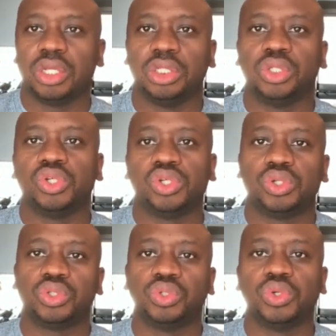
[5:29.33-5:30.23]
you
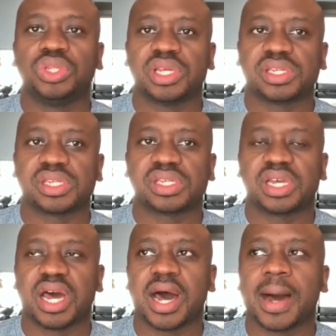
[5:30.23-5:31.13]
should do this
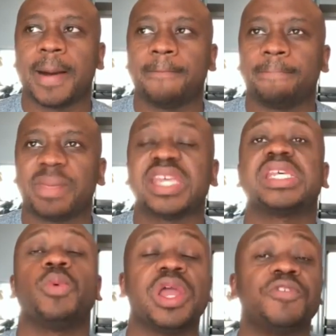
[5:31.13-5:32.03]
as
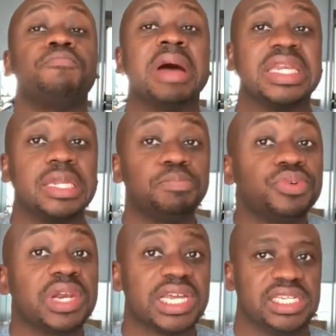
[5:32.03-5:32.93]
a way of
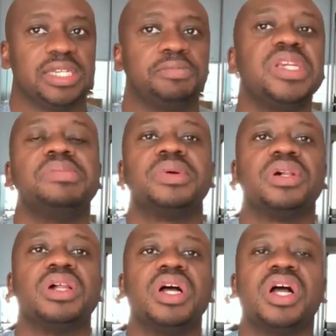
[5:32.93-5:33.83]
manipulating
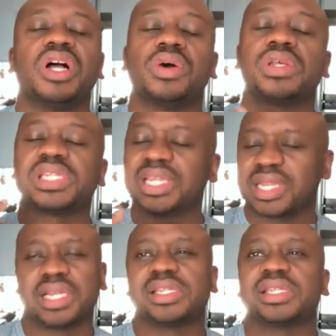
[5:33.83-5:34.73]
people, because then
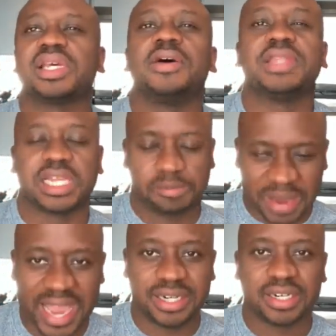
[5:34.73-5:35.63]
that's
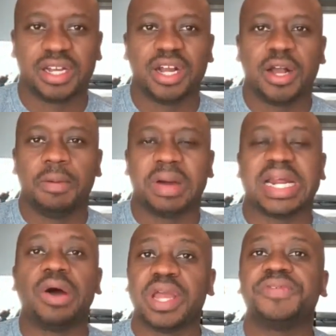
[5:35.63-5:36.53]
bad. But
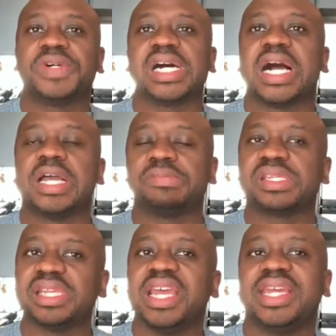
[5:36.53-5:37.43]
however, I am
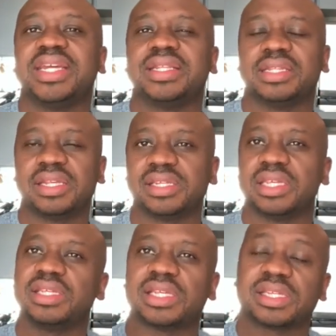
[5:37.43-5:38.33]
saying this
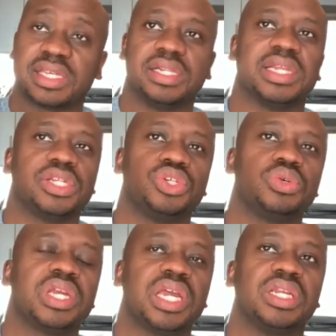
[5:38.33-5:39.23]
is a skill that you
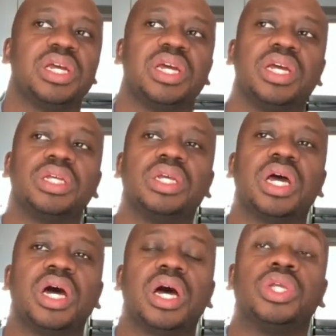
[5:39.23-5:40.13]
can
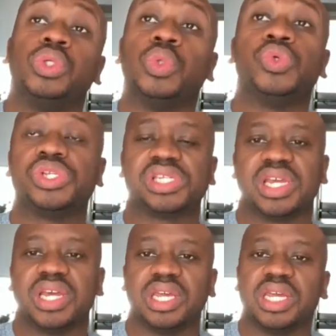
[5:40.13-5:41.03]

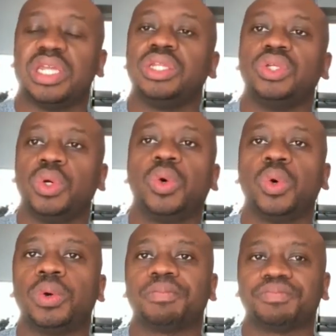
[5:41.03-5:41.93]
use in your